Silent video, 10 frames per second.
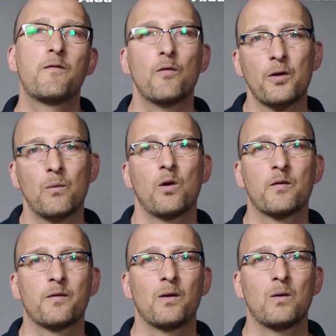For your
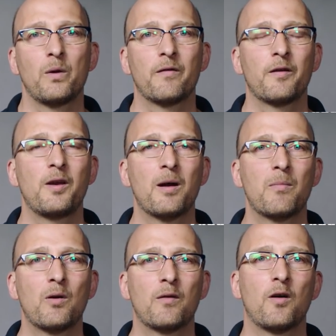workflow, we have a
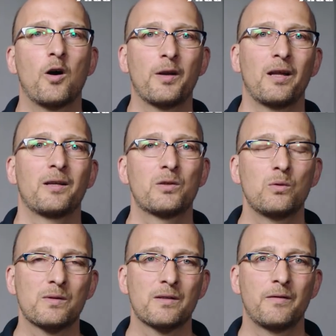number of online
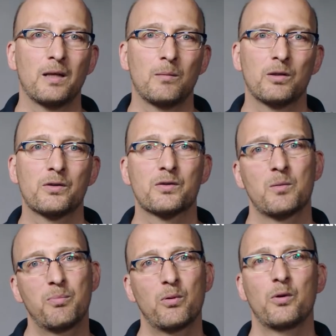tools available to
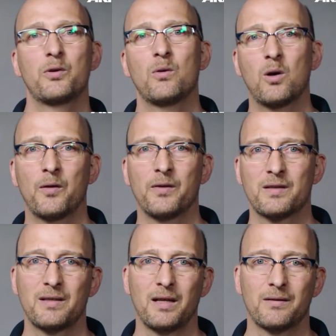support you on the
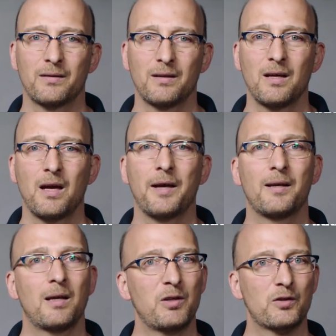set. And
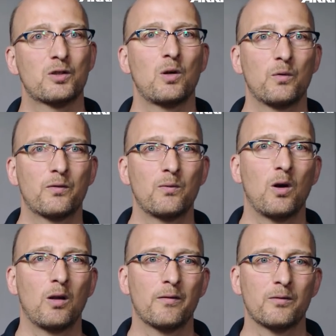let me just go through
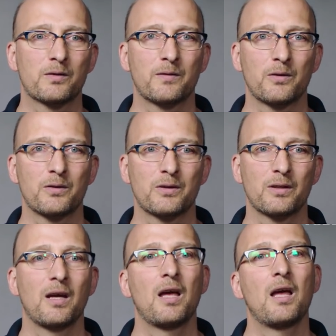all of those first.
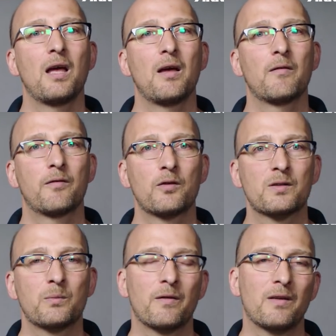First,
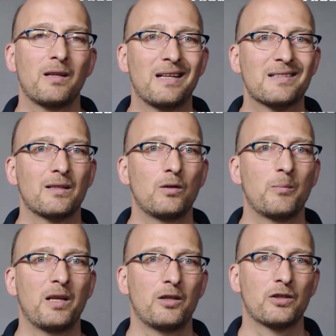we have the lens
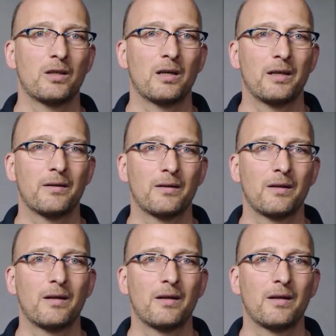illumination guide.